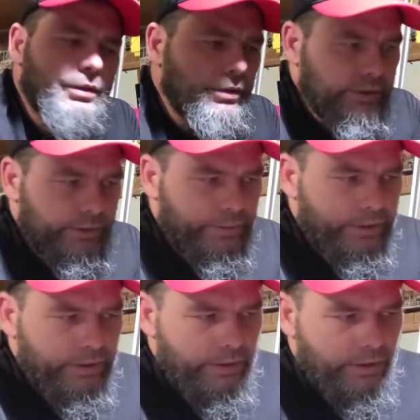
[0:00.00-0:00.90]
because they weren't
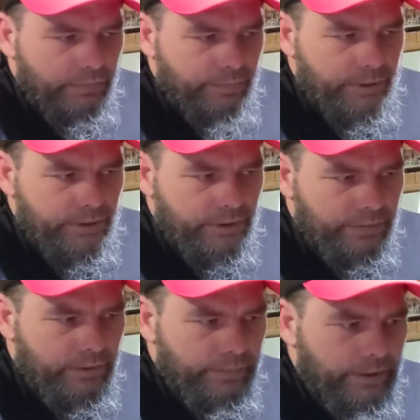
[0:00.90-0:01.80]
getting enough business
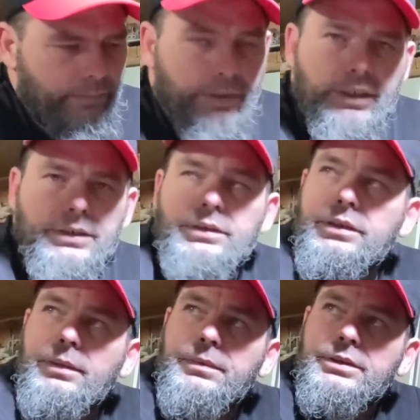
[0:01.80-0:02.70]
from it. But they still
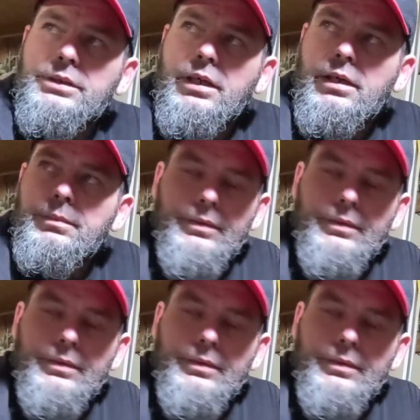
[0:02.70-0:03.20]
keep the shop.